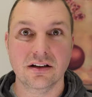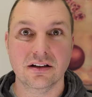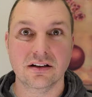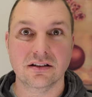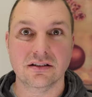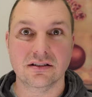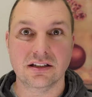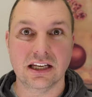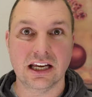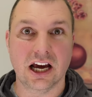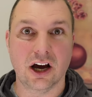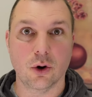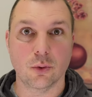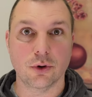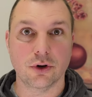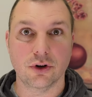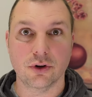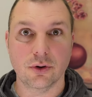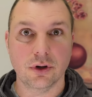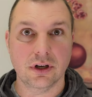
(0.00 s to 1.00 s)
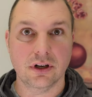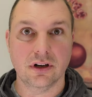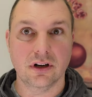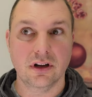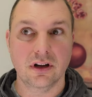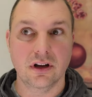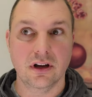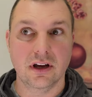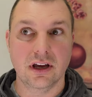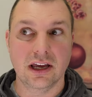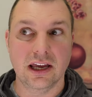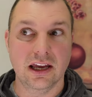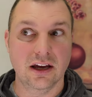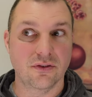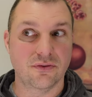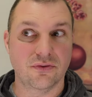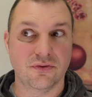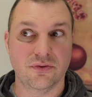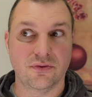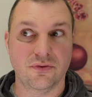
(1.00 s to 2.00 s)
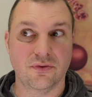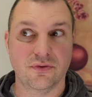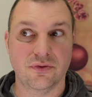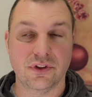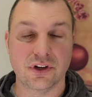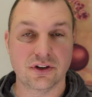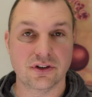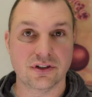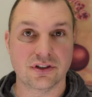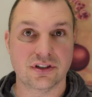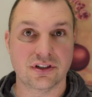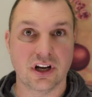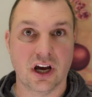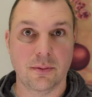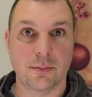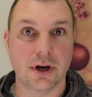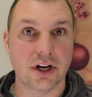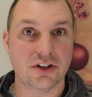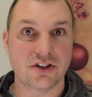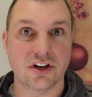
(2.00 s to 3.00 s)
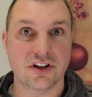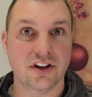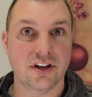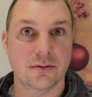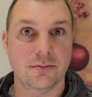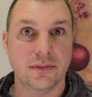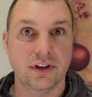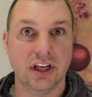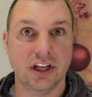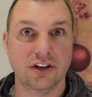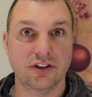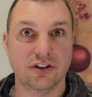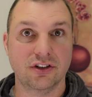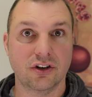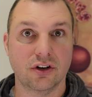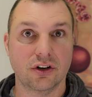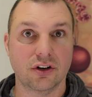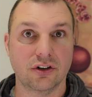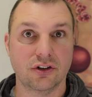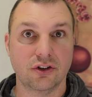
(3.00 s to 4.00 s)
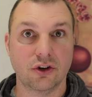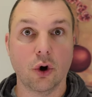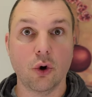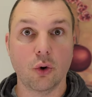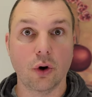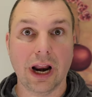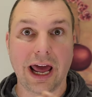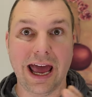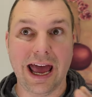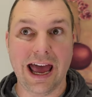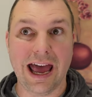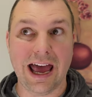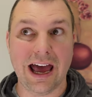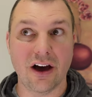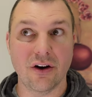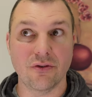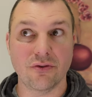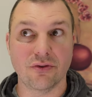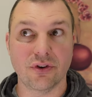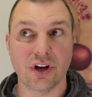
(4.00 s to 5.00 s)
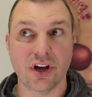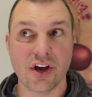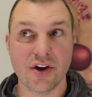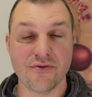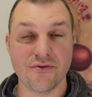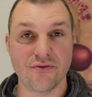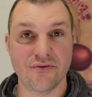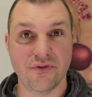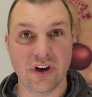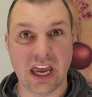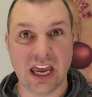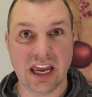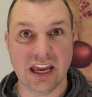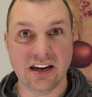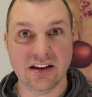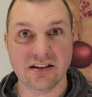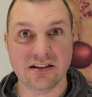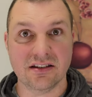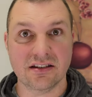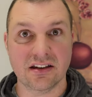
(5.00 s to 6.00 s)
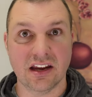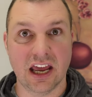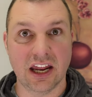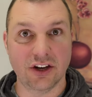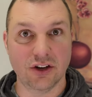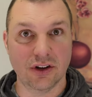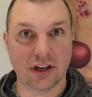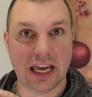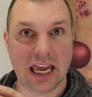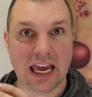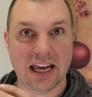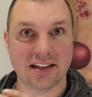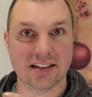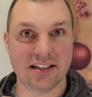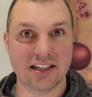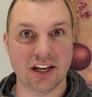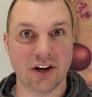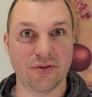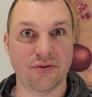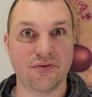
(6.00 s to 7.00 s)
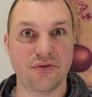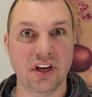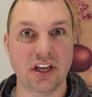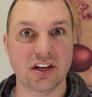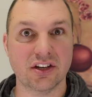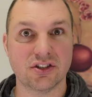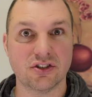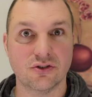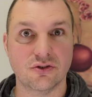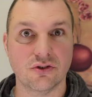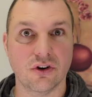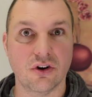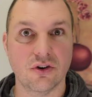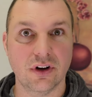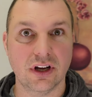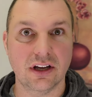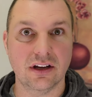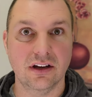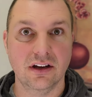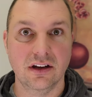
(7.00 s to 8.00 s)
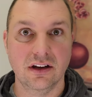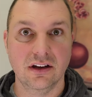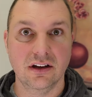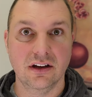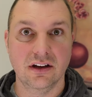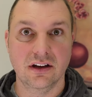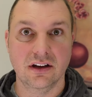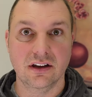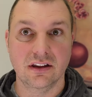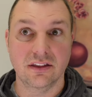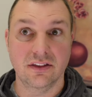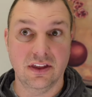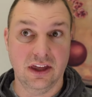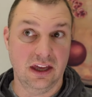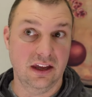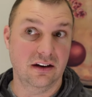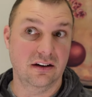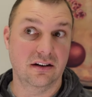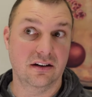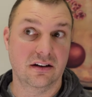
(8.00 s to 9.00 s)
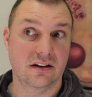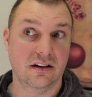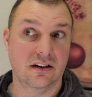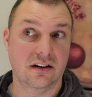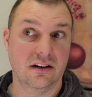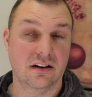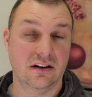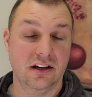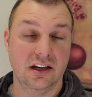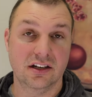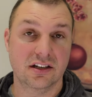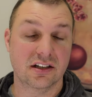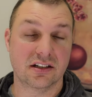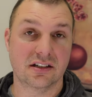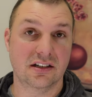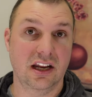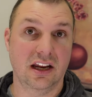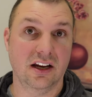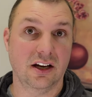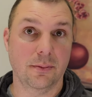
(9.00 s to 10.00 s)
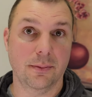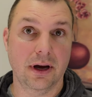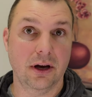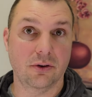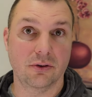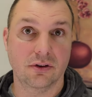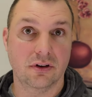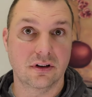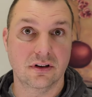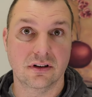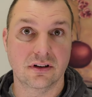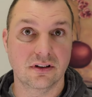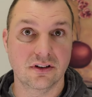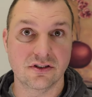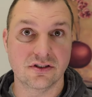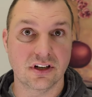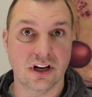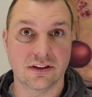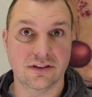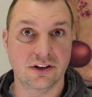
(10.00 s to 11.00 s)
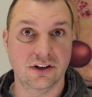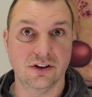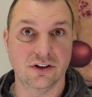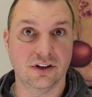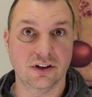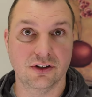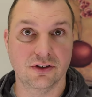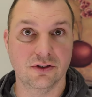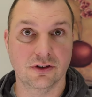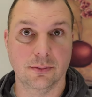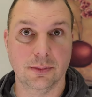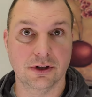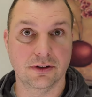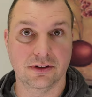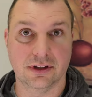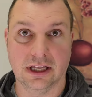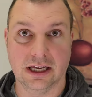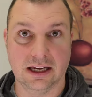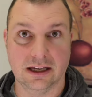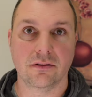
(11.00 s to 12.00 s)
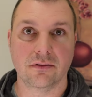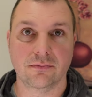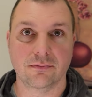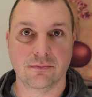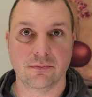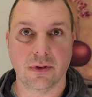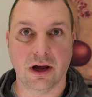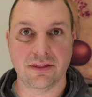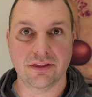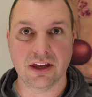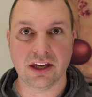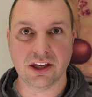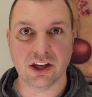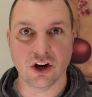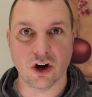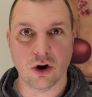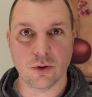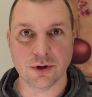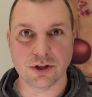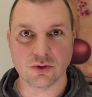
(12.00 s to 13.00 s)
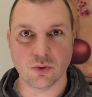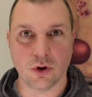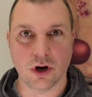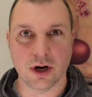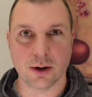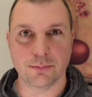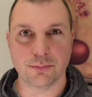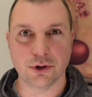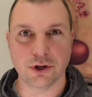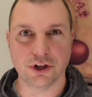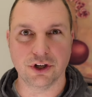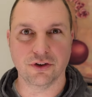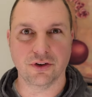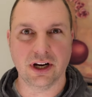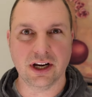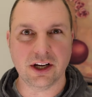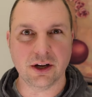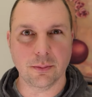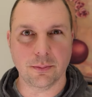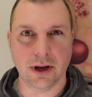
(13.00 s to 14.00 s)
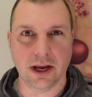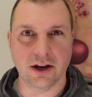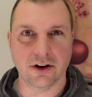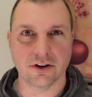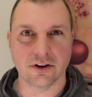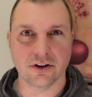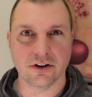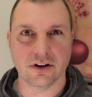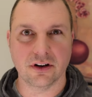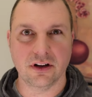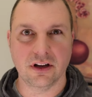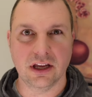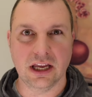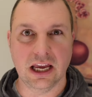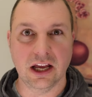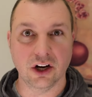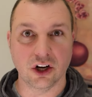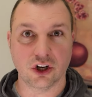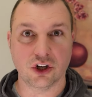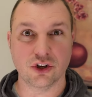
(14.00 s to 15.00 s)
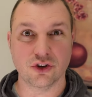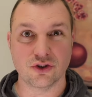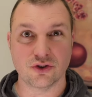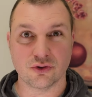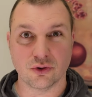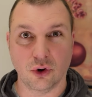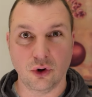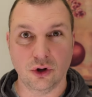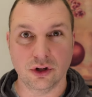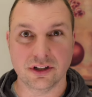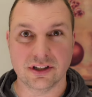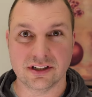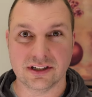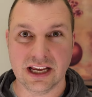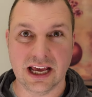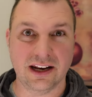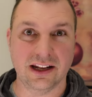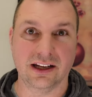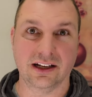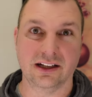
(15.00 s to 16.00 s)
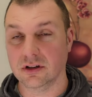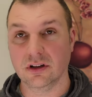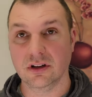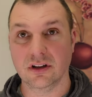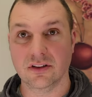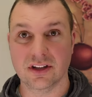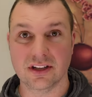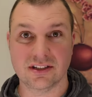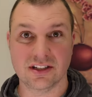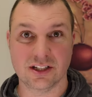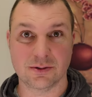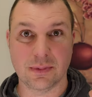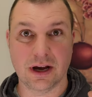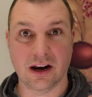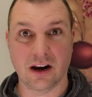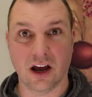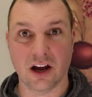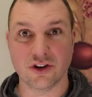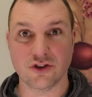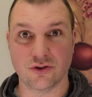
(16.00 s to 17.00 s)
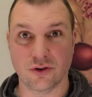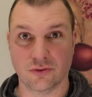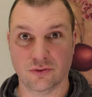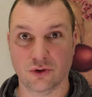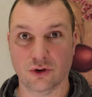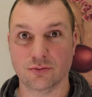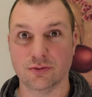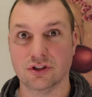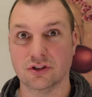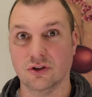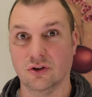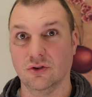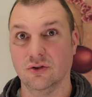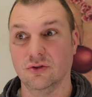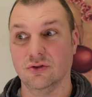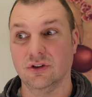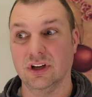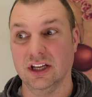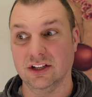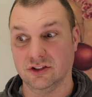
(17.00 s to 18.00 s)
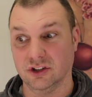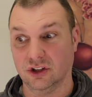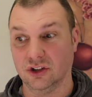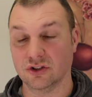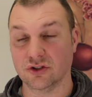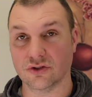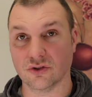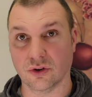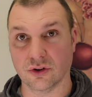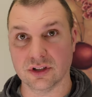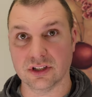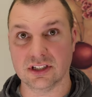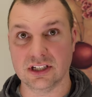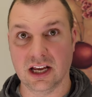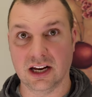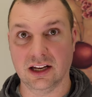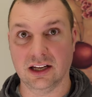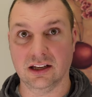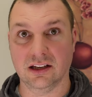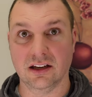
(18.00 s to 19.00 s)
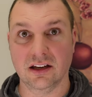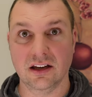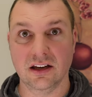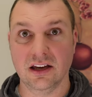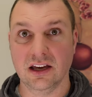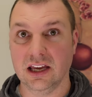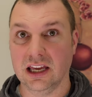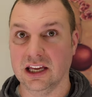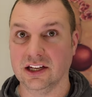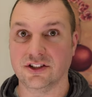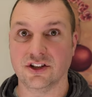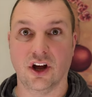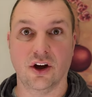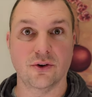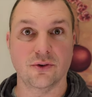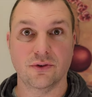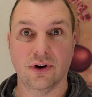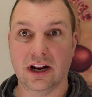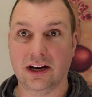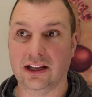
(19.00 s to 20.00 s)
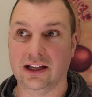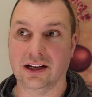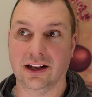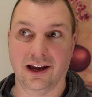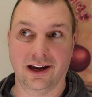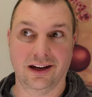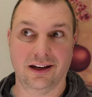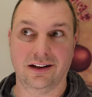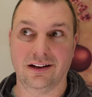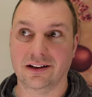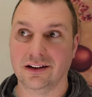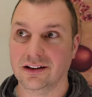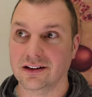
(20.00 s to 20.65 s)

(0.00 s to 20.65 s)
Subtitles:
see how we're doing. If there's a bunch of them that don't have veins and you can't see a fetus growing, then you just take them out. There's nothing you can do about that. I think you always want to put your incubator in a controlled setting. This is my laundry room, so it's a controlled setting. It's already like,